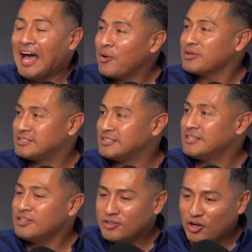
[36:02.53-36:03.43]
I would see
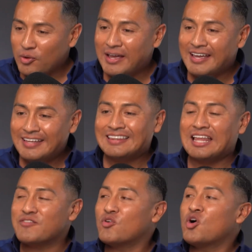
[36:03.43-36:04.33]
you know a
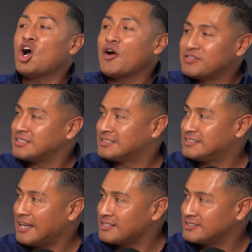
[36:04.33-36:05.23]
level of
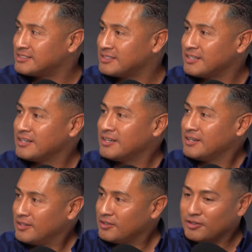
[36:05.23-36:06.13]
success, mm-hmm.
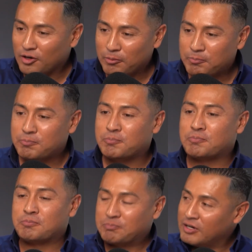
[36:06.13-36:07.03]
you know,
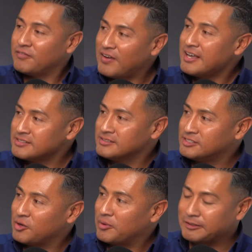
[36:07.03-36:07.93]
pretty fast and
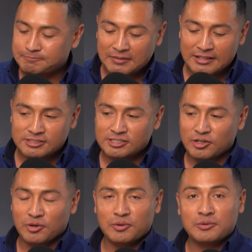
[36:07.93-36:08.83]
so on. Yeah. And
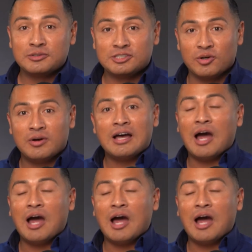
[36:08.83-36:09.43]
so, so